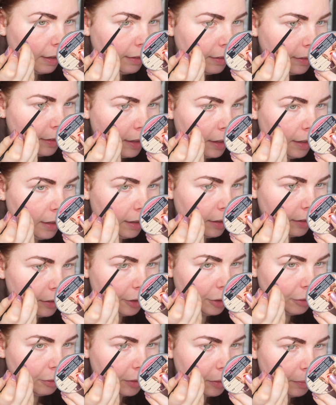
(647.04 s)

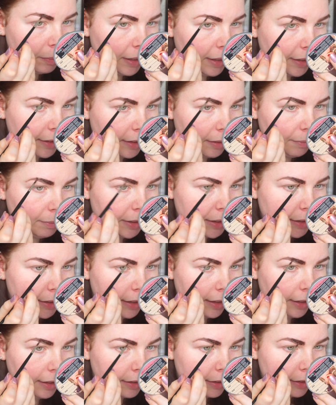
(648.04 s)
that you will make some
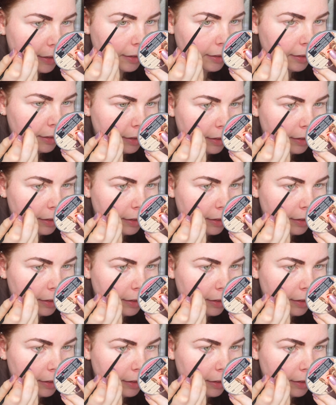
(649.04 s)
mistakes.